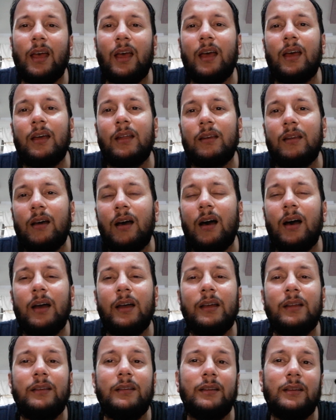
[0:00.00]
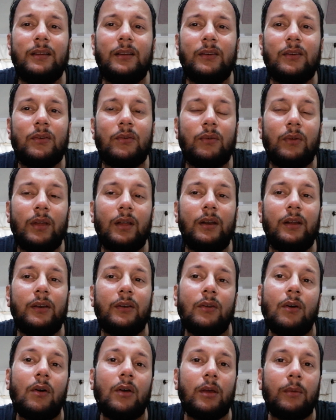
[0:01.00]
and I didn't really
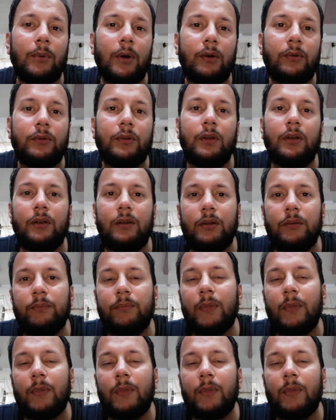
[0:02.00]
talk about it.